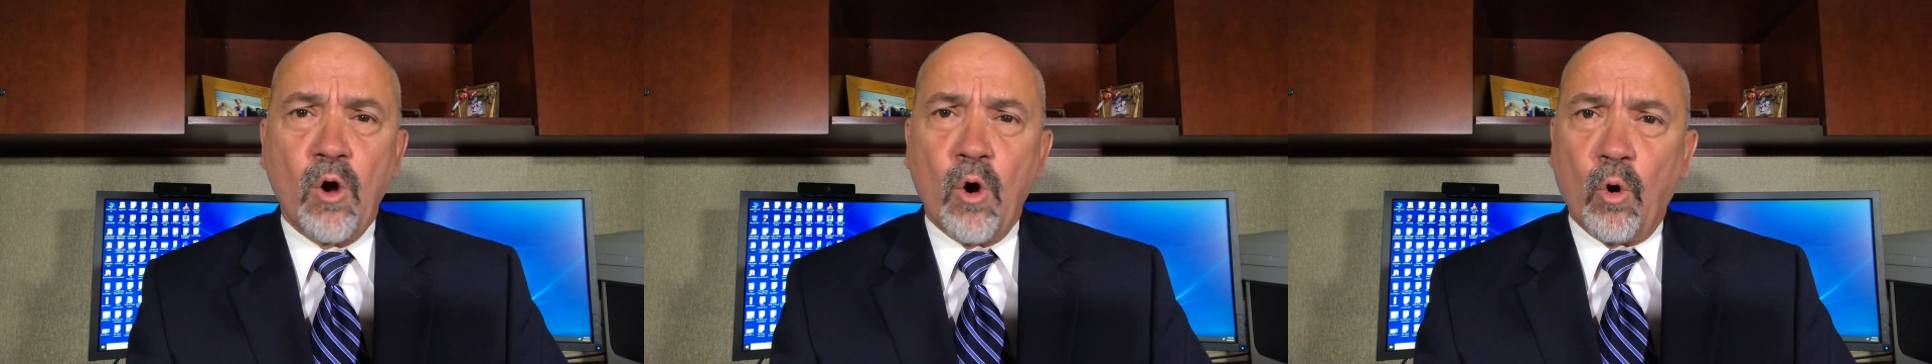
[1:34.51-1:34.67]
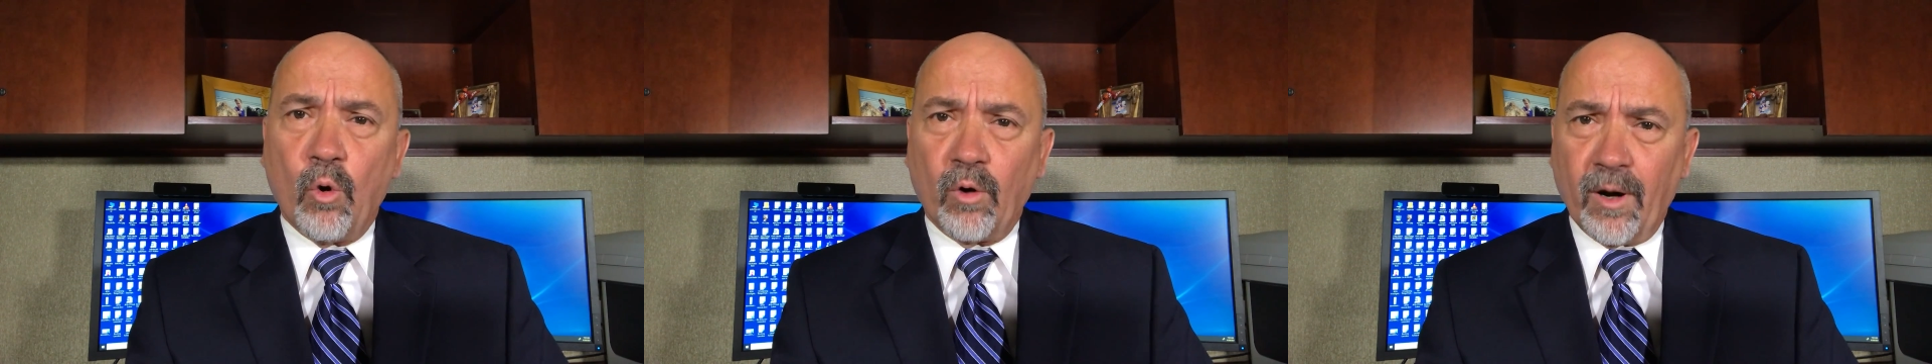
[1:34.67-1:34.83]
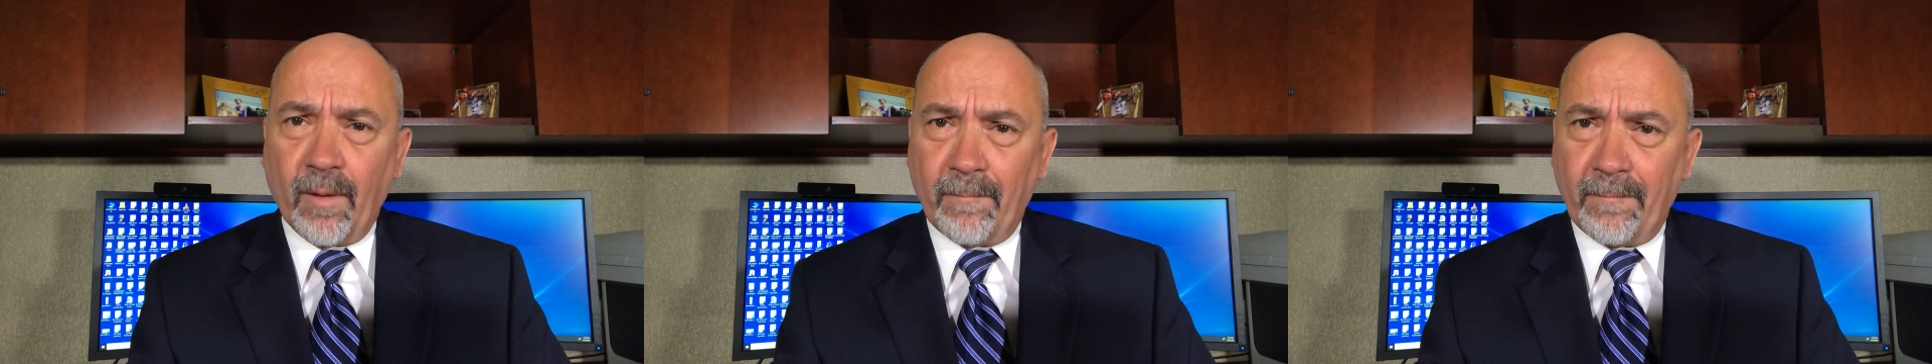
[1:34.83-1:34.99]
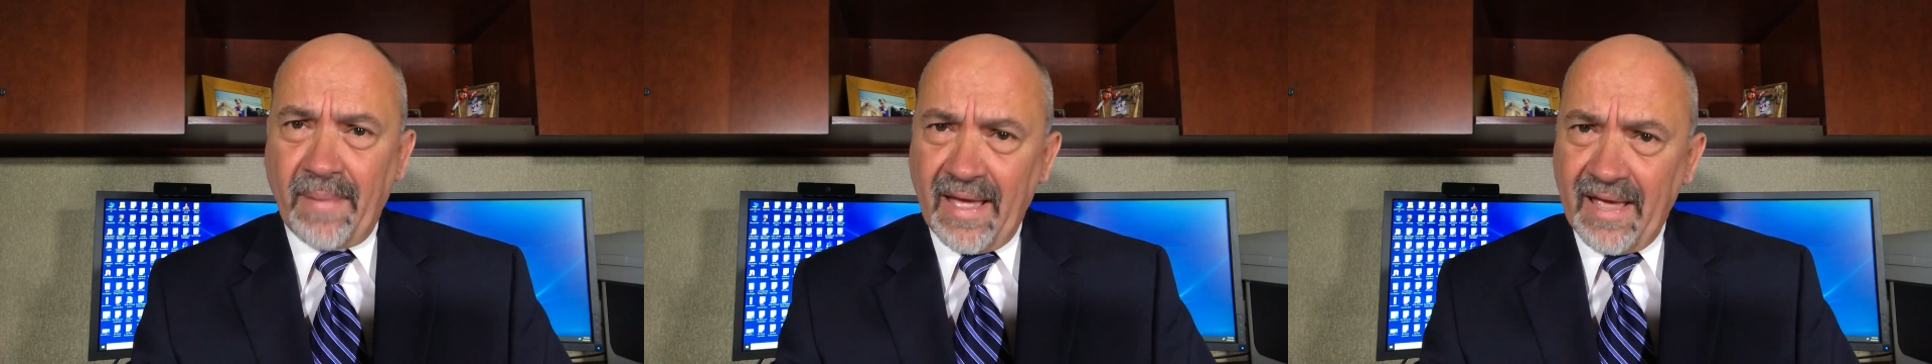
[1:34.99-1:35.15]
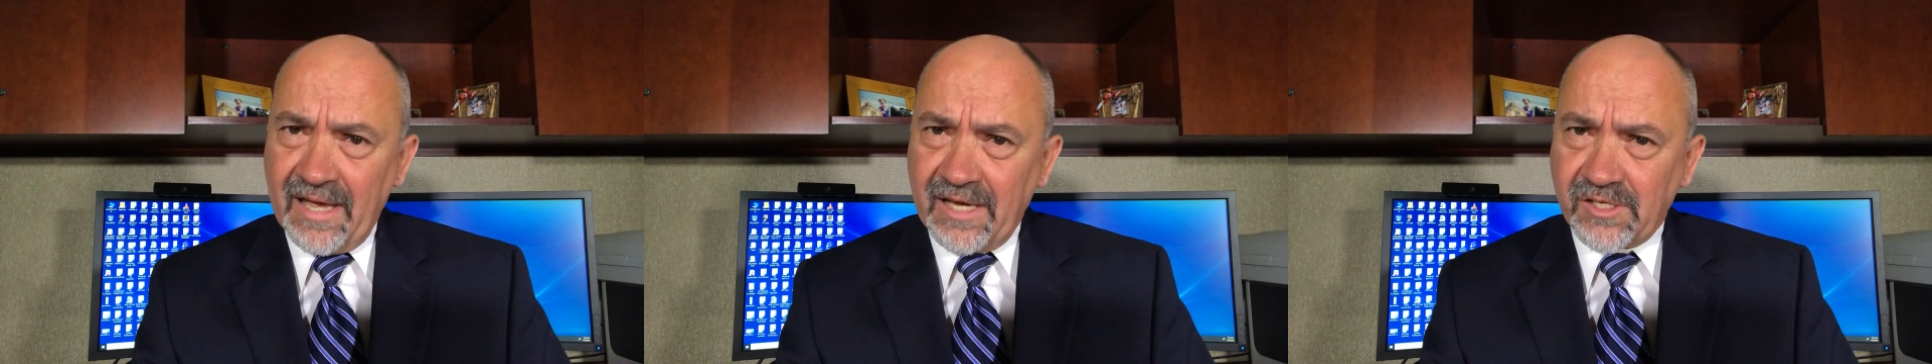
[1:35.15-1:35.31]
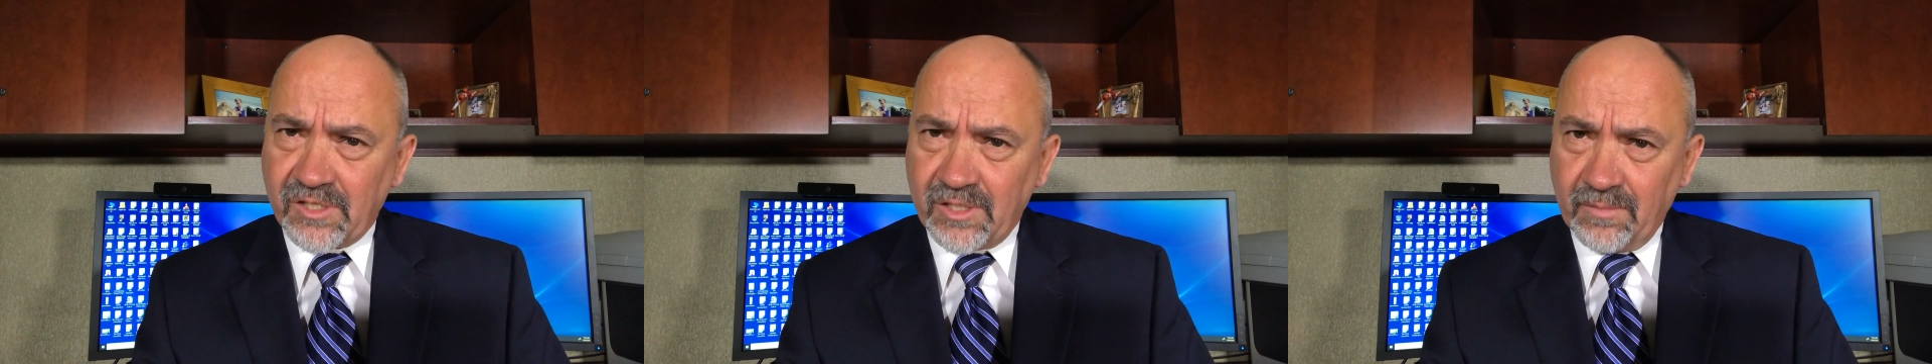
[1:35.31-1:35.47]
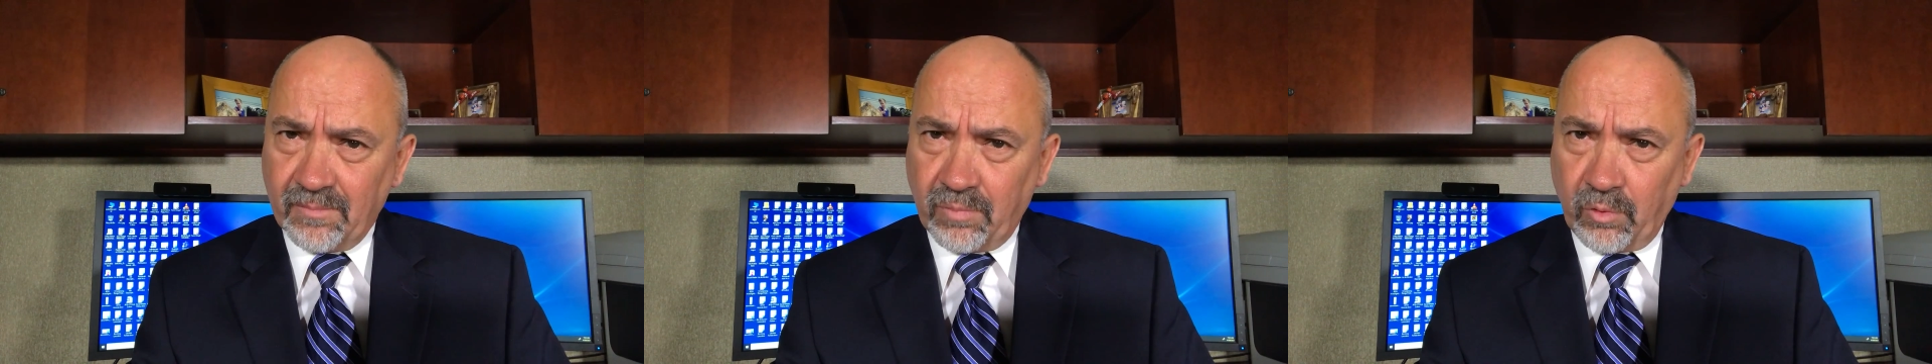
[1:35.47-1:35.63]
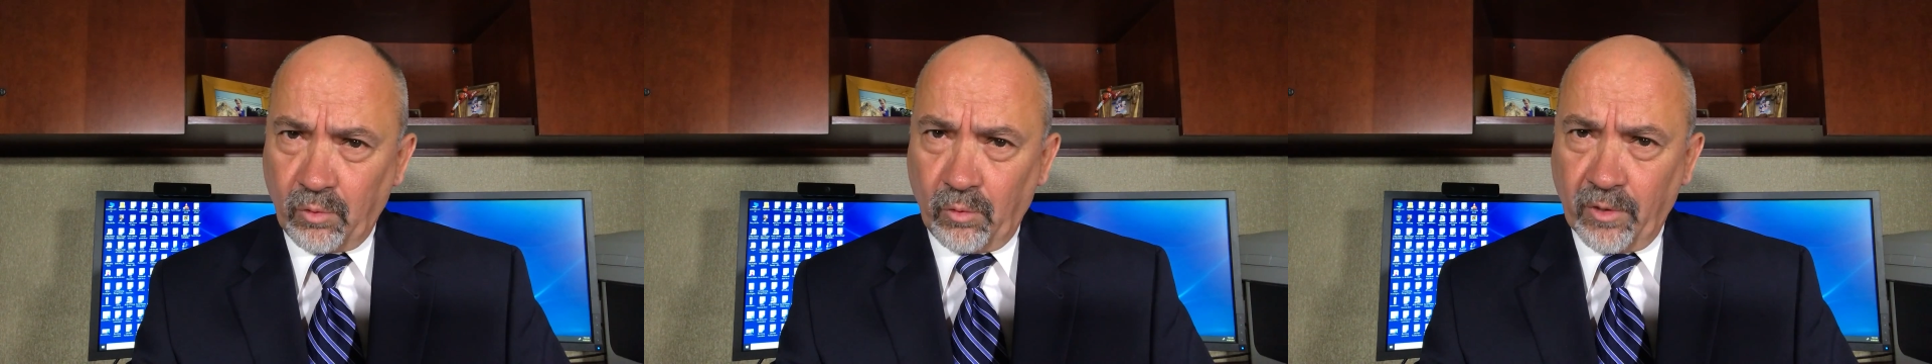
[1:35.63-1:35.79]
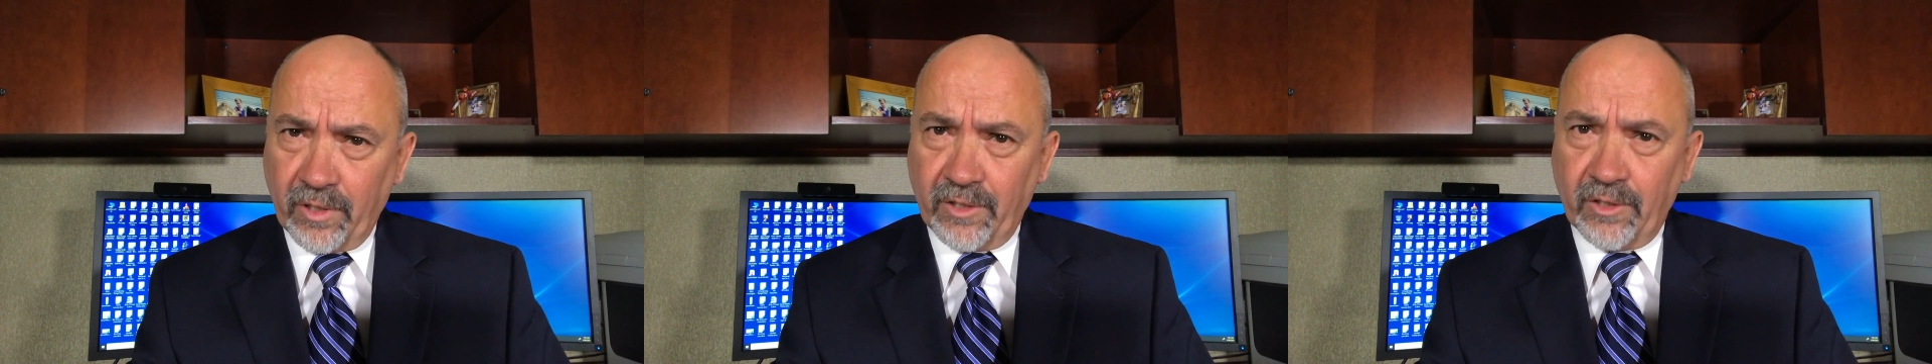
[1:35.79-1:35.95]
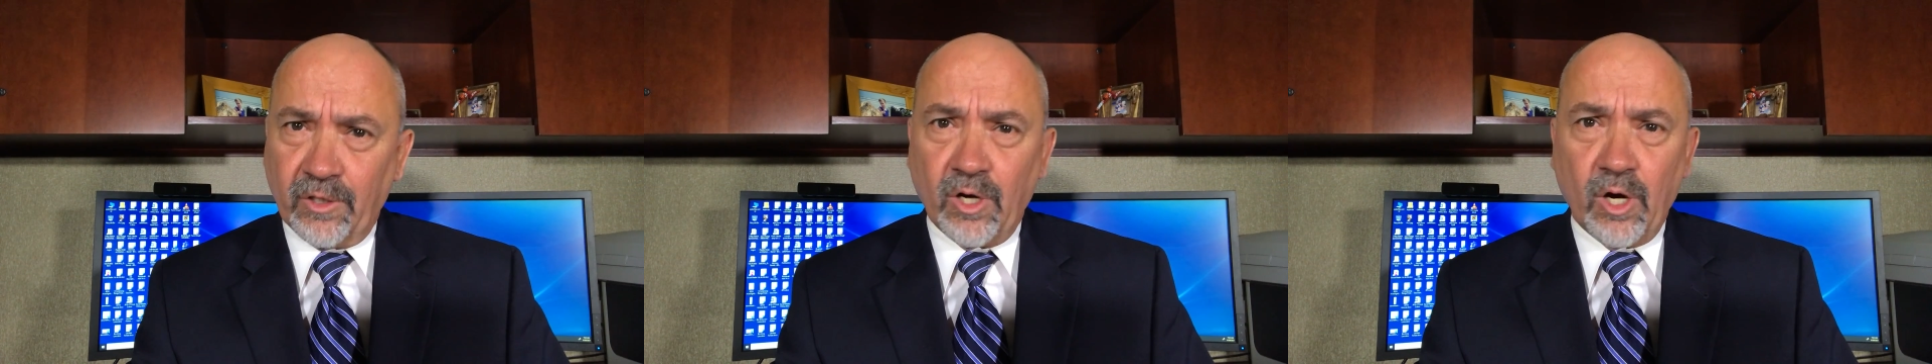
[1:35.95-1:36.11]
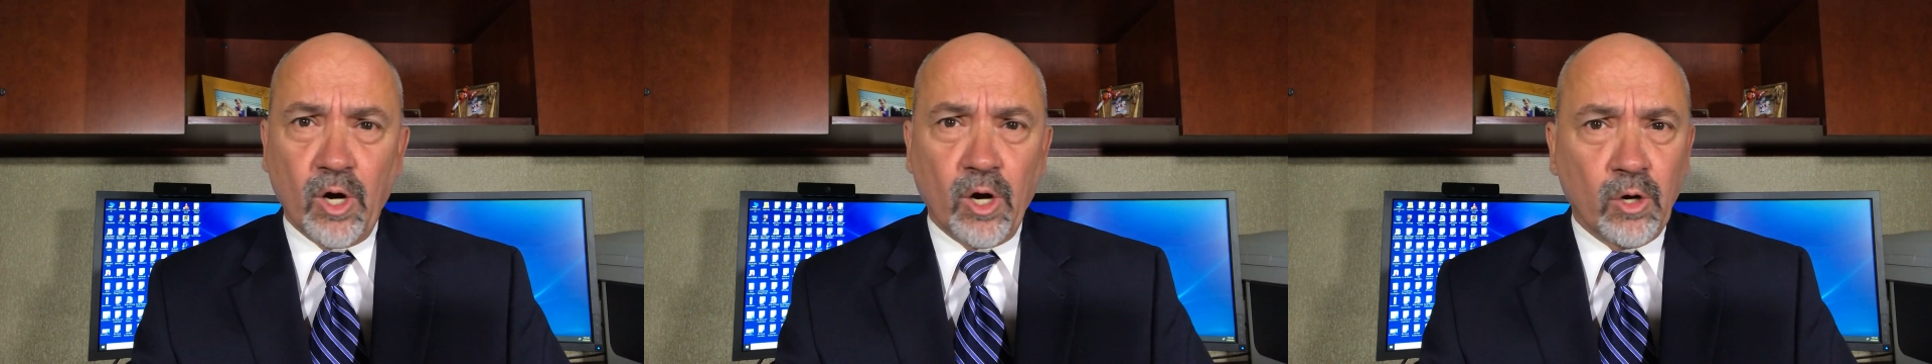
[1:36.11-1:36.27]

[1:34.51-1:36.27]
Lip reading: or a past employer